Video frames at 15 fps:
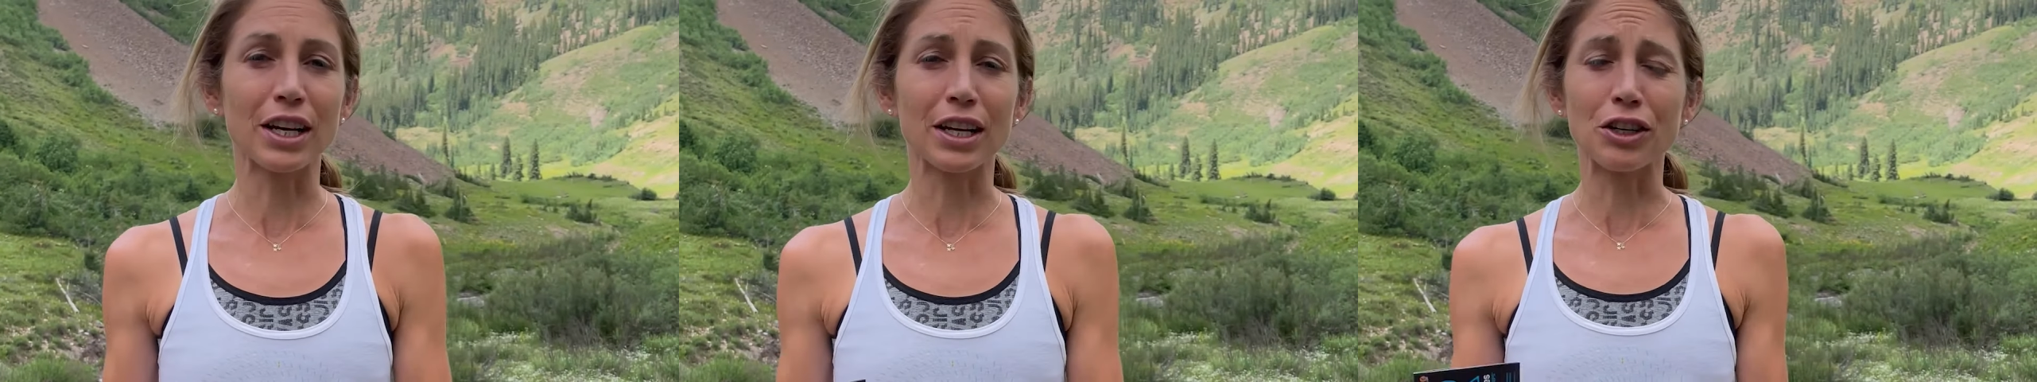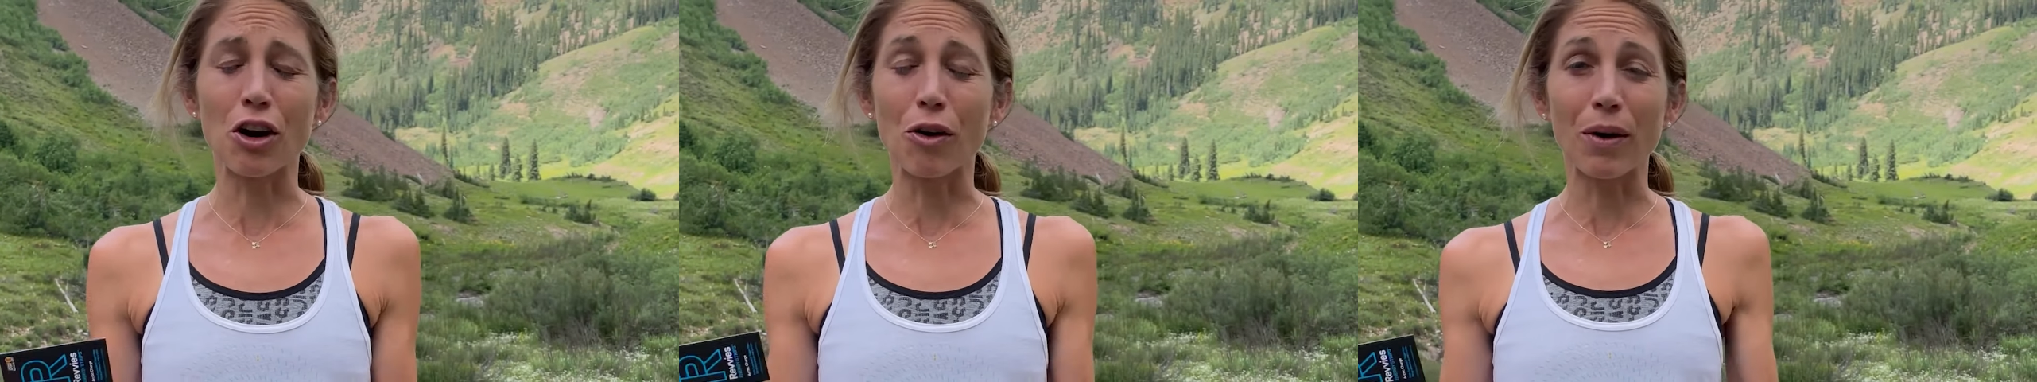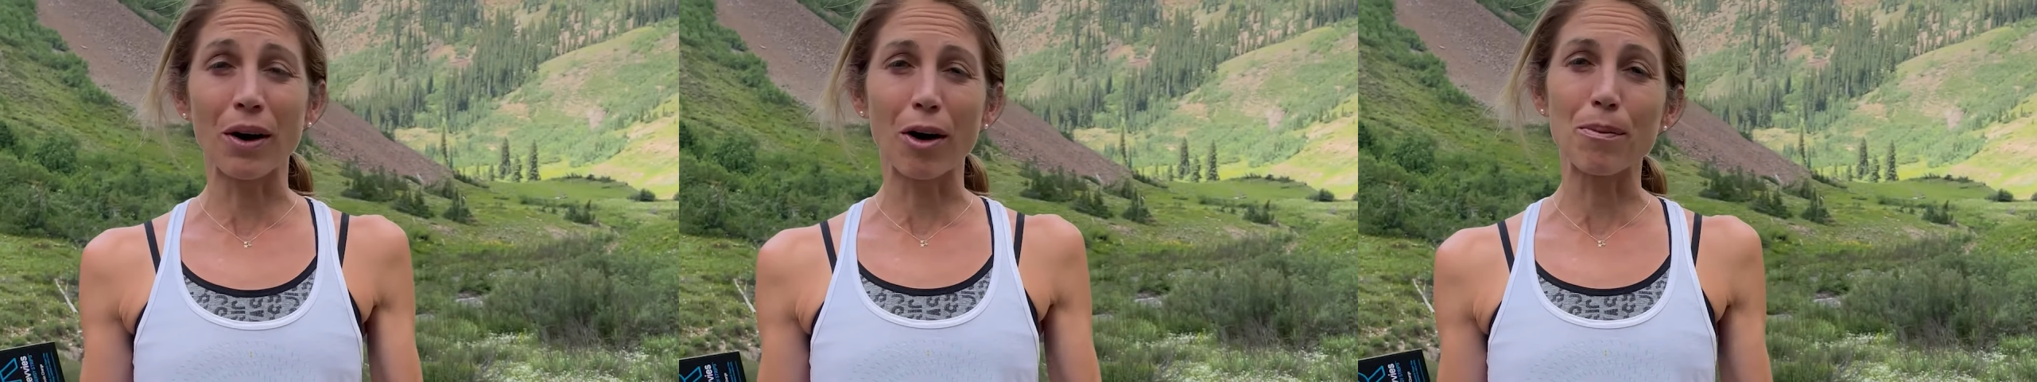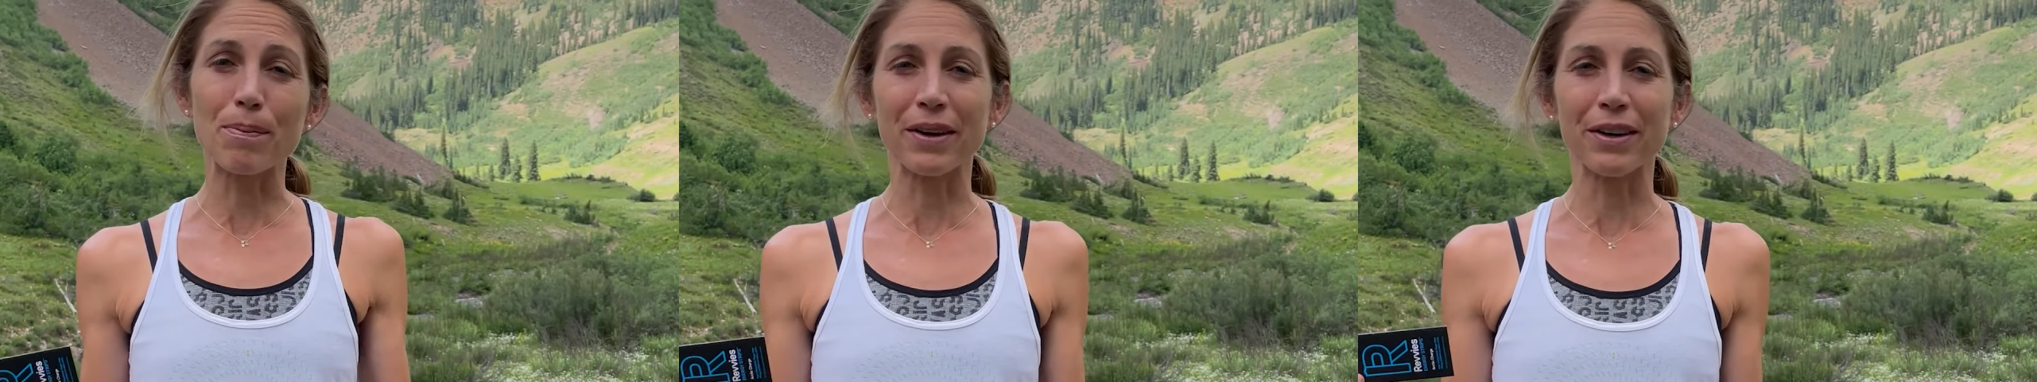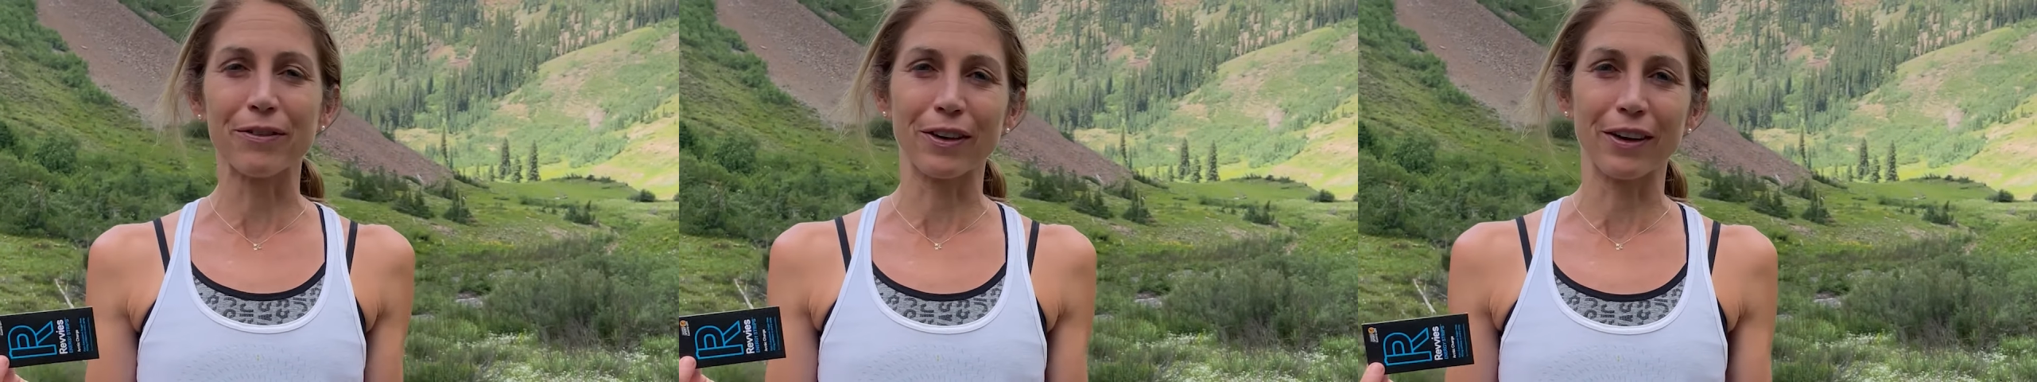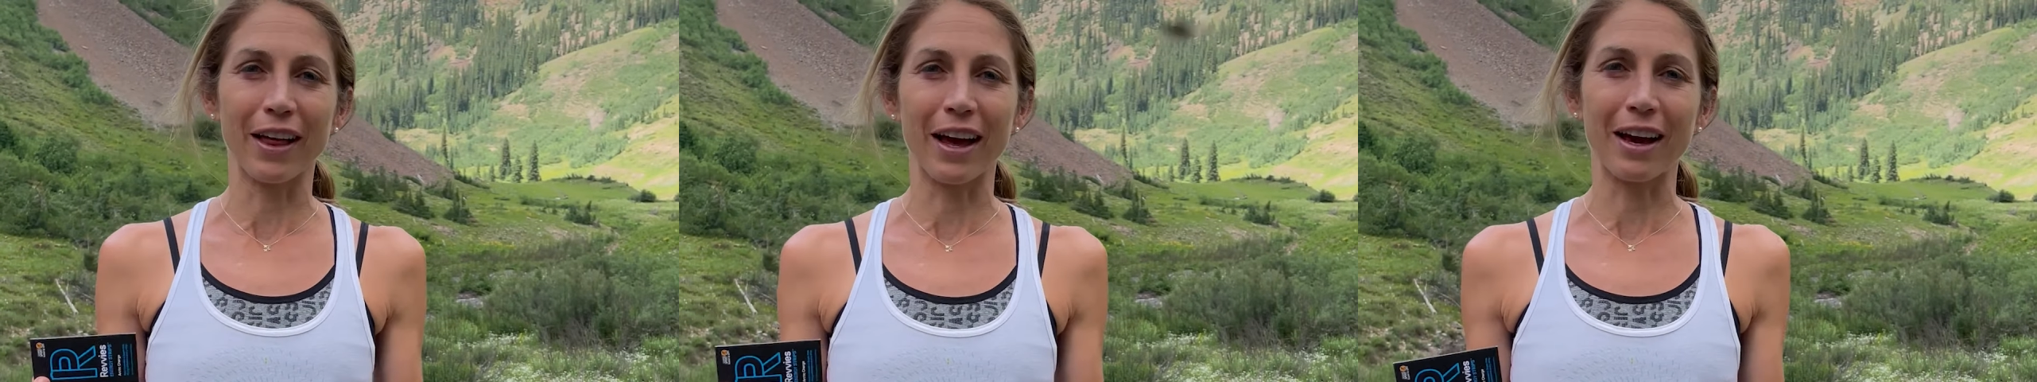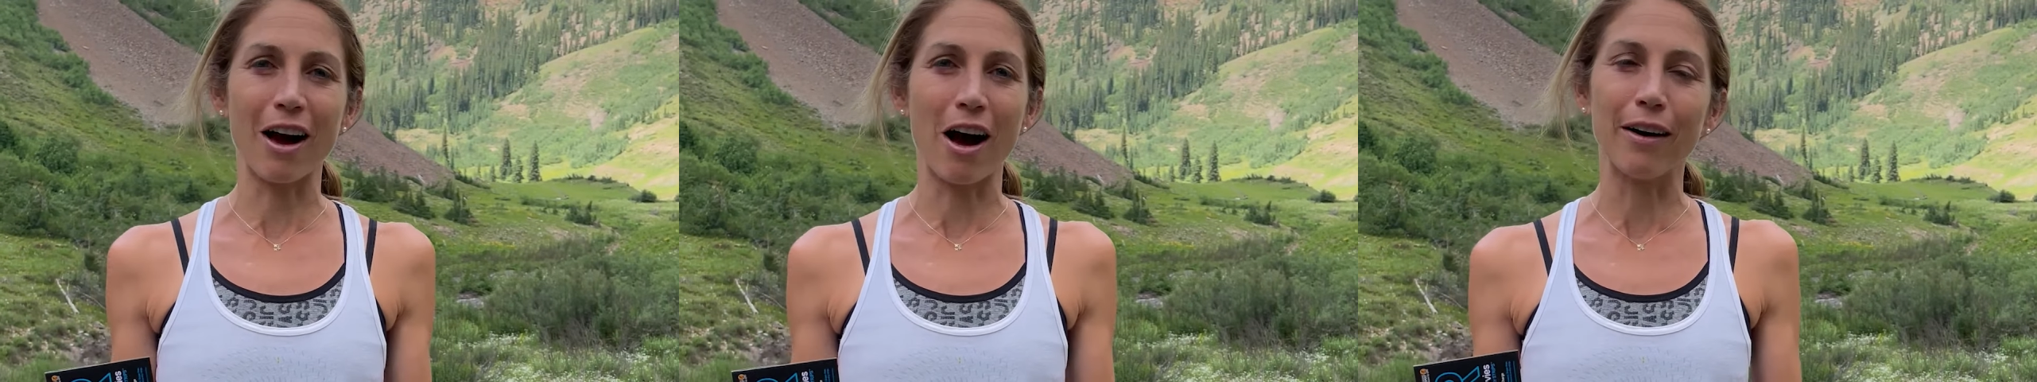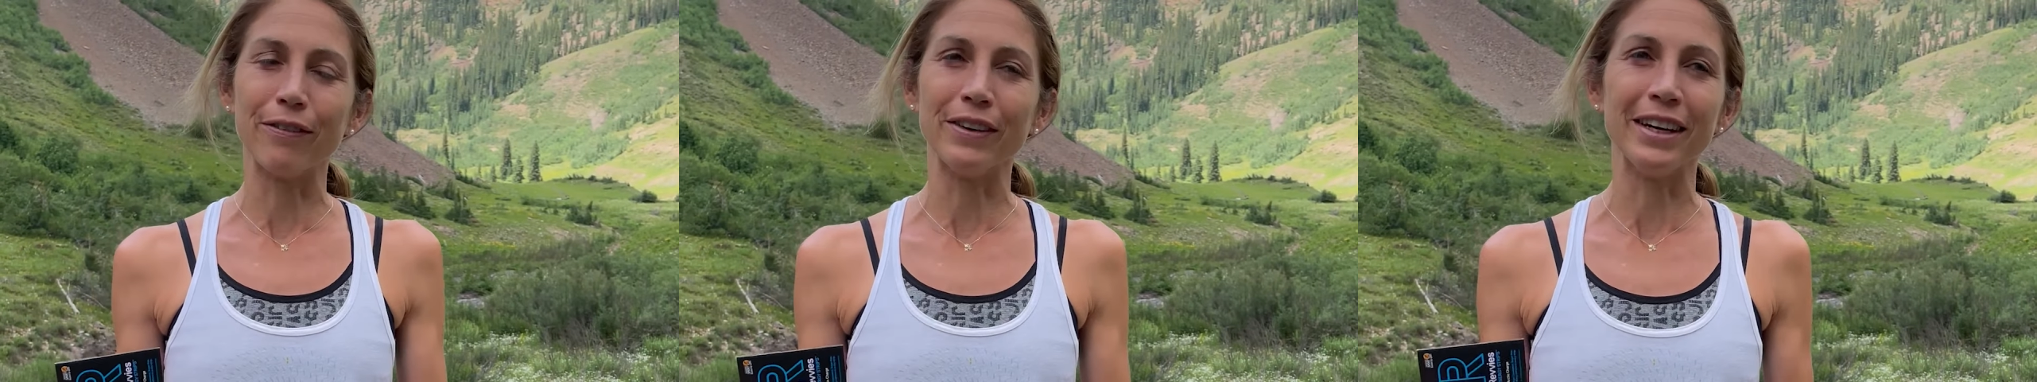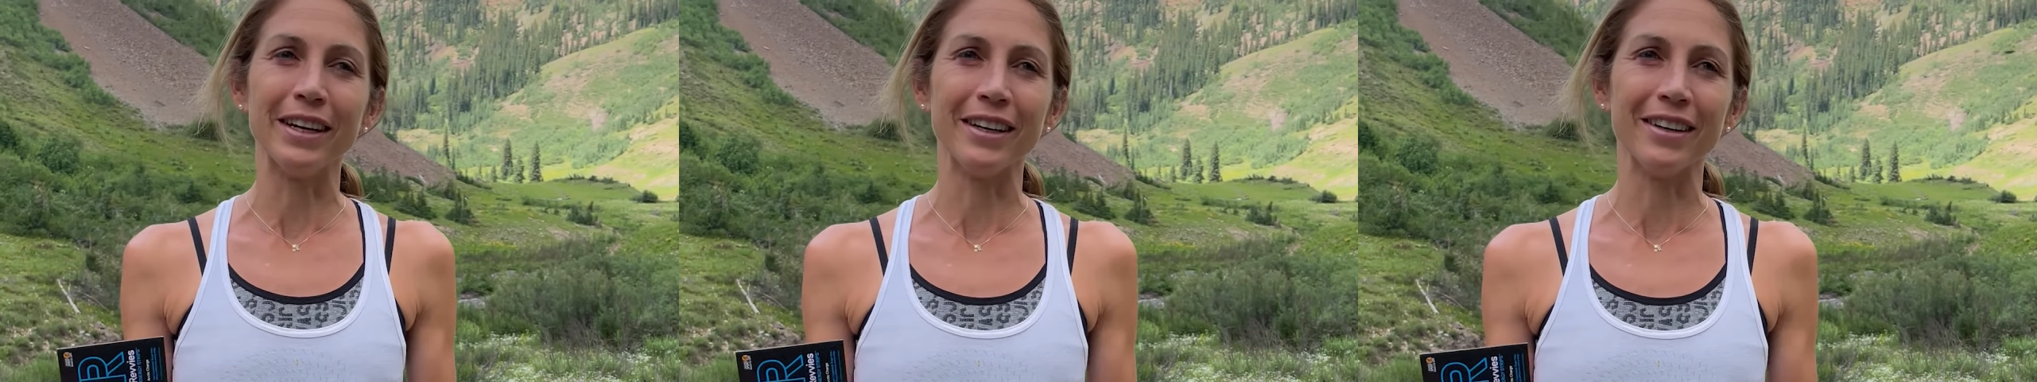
like nowhere open for like coffee,